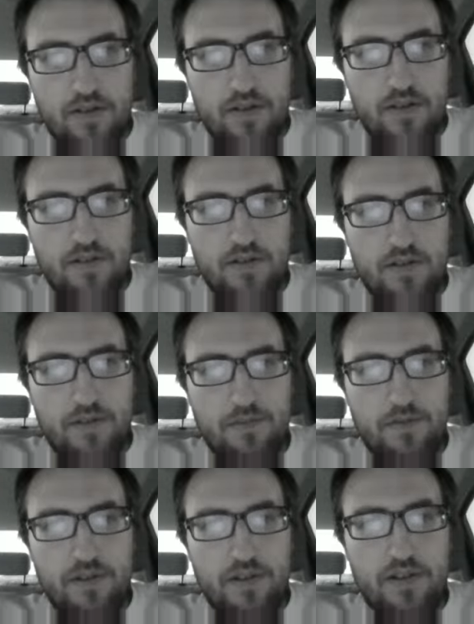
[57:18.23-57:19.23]
and something
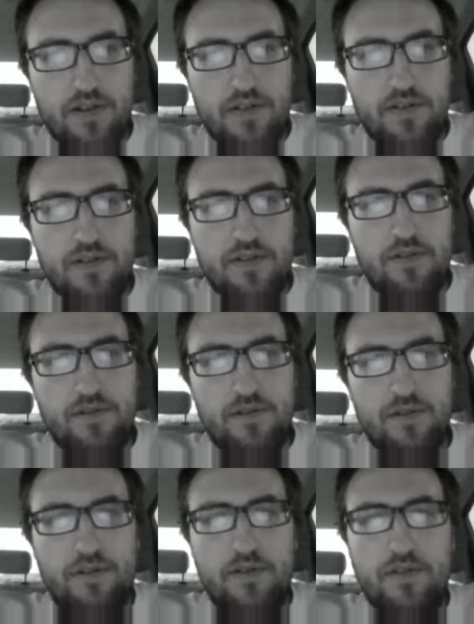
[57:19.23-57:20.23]
like this too.
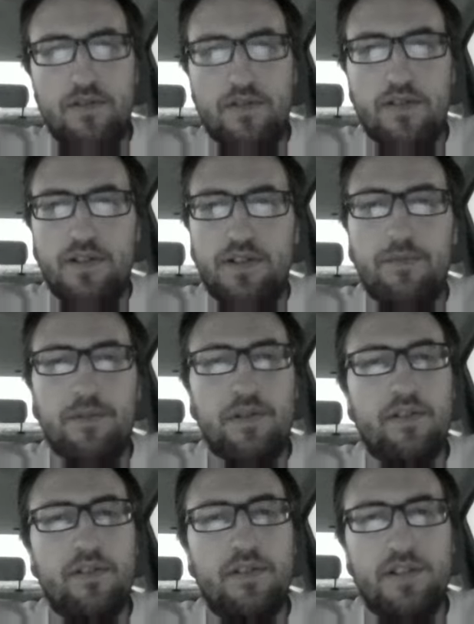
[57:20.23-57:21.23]
It's something
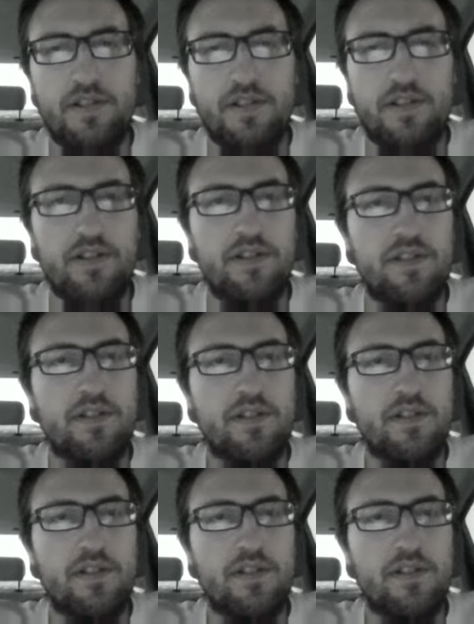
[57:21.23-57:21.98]
along these lines.